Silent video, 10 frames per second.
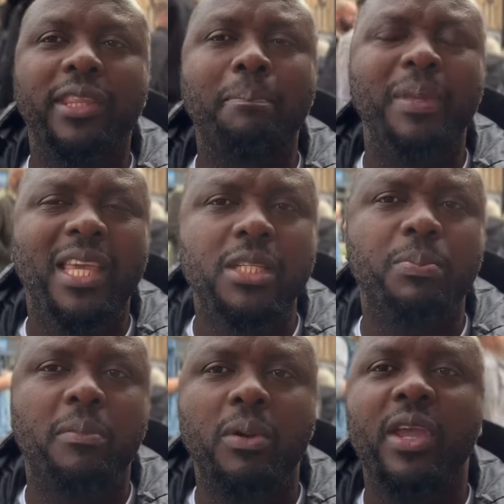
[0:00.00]
The biggest
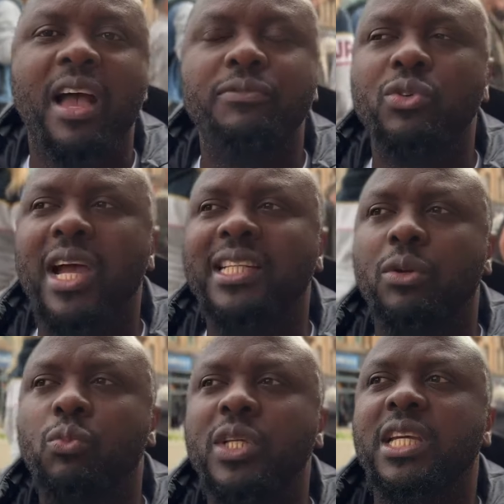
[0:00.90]
problem we have
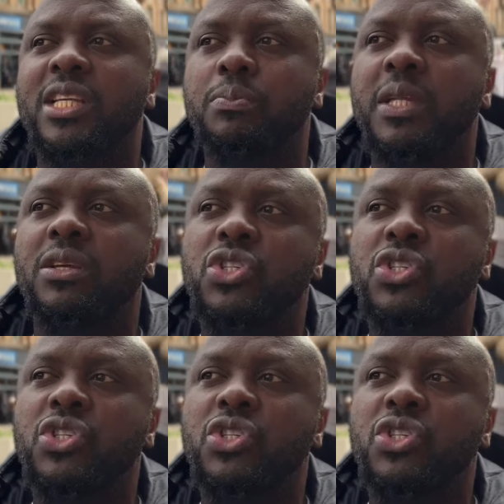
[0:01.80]
United, which has been